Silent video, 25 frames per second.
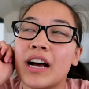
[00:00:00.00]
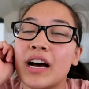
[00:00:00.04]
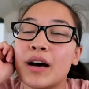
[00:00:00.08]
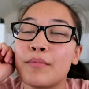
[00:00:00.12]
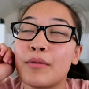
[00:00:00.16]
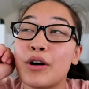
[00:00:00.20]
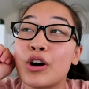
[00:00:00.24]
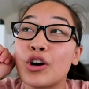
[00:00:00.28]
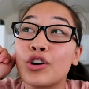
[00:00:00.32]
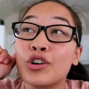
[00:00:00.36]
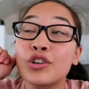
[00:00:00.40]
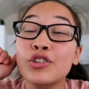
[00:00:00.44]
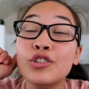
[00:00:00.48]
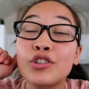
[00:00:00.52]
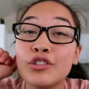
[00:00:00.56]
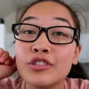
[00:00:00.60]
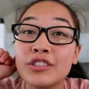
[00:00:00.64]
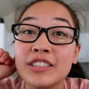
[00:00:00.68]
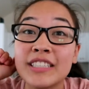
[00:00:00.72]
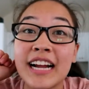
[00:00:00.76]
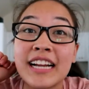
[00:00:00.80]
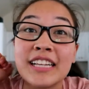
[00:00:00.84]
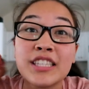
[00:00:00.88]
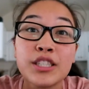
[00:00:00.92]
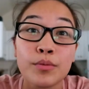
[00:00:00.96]
A Good
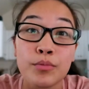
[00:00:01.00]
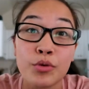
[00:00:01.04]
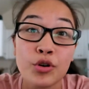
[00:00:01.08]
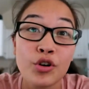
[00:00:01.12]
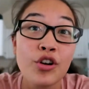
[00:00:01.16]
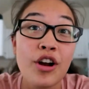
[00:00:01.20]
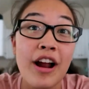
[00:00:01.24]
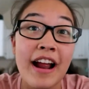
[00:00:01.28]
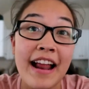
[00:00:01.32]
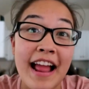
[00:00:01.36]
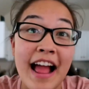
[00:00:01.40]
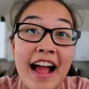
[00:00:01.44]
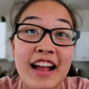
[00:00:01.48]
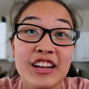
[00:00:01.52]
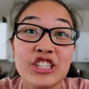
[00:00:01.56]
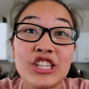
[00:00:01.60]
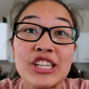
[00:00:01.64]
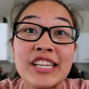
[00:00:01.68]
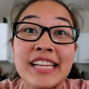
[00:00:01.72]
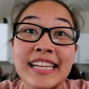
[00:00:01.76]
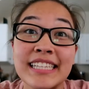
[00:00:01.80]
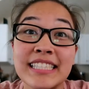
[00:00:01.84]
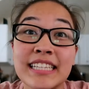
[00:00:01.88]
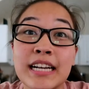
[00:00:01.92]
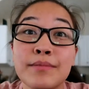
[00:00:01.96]
Girl's Guide to Murder, I
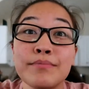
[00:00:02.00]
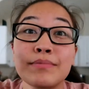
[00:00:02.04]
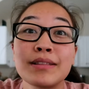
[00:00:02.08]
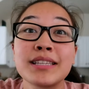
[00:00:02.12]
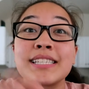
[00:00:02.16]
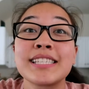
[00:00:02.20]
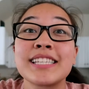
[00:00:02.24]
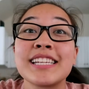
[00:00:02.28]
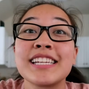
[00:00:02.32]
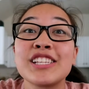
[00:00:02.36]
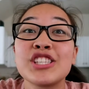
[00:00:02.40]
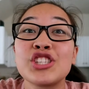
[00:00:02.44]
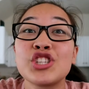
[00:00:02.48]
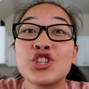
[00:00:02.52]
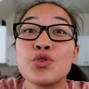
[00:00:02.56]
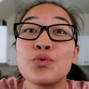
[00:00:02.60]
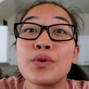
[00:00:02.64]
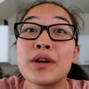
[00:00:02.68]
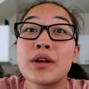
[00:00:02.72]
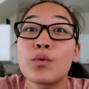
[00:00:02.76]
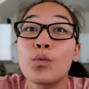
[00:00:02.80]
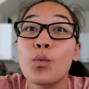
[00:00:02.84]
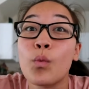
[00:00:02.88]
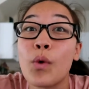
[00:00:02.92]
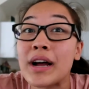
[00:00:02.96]
actually ended up listening to
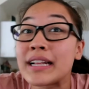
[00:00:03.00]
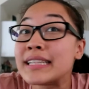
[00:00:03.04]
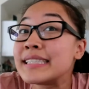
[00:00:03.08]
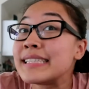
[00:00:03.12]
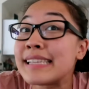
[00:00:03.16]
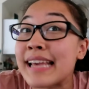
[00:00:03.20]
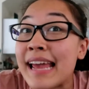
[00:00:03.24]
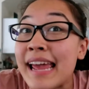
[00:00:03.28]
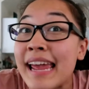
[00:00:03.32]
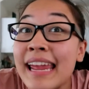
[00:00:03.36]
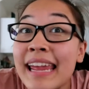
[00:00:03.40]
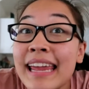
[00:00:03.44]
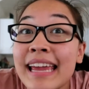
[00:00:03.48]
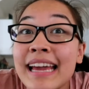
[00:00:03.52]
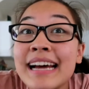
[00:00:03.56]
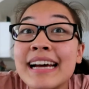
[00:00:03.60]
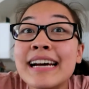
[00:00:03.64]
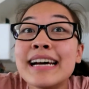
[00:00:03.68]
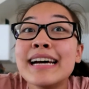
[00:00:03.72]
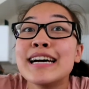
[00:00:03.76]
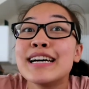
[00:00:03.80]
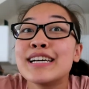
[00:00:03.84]
in one day.